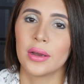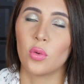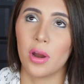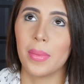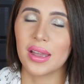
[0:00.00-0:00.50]

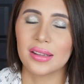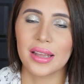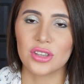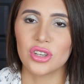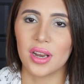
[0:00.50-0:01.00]
were in my
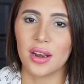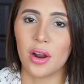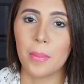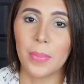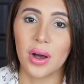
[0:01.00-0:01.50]
collection and
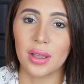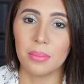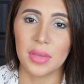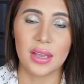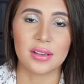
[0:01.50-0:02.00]
are
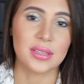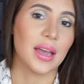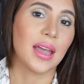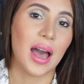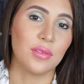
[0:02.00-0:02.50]
bugging me because
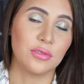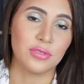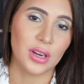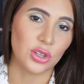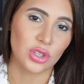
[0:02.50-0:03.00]
I haven't
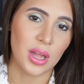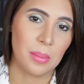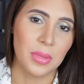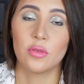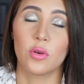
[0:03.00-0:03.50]
finished
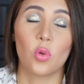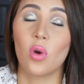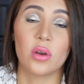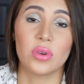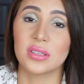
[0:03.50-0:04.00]
them for
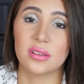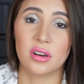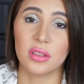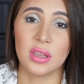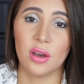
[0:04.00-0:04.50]
one reason
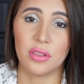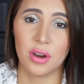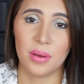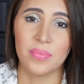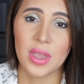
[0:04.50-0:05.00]
or the
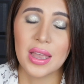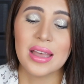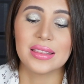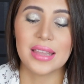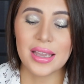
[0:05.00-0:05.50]
other.
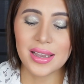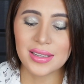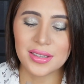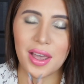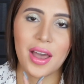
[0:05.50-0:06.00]

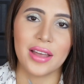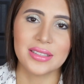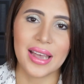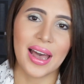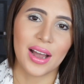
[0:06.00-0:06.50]
This
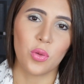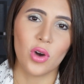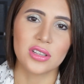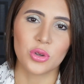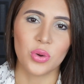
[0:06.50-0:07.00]
tag
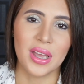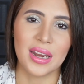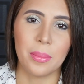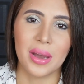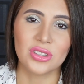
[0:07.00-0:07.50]
was
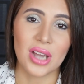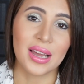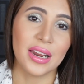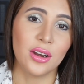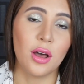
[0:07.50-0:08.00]
created by
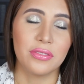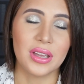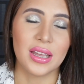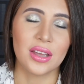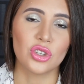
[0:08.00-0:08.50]
Jacqueline
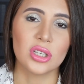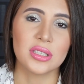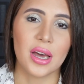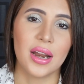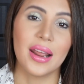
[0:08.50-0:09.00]
Lovine, and she
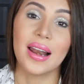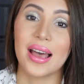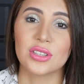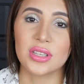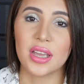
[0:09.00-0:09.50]
started it
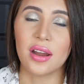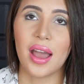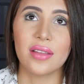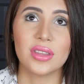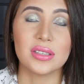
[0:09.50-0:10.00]
last year,
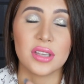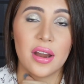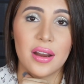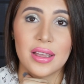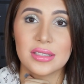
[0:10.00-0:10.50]
and this
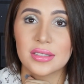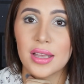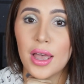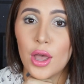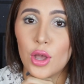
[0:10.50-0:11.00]
year it's
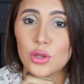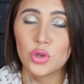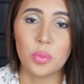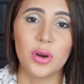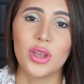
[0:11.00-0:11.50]

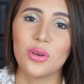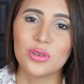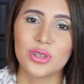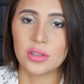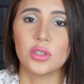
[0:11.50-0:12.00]
super
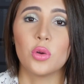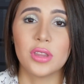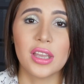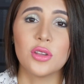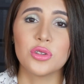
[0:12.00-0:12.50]
huge. So
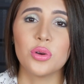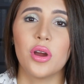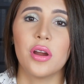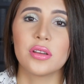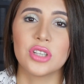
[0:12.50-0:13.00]
thank you to
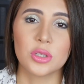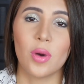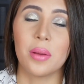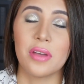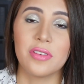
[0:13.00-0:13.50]
her. She's
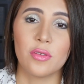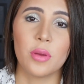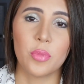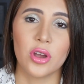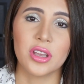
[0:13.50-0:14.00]
one of my
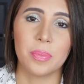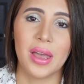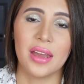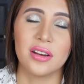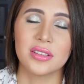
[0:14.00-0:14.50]
favorite project
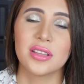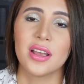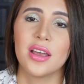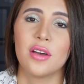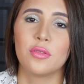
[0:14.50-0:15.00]
panners
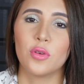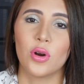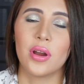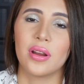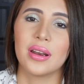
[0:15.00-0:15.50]
for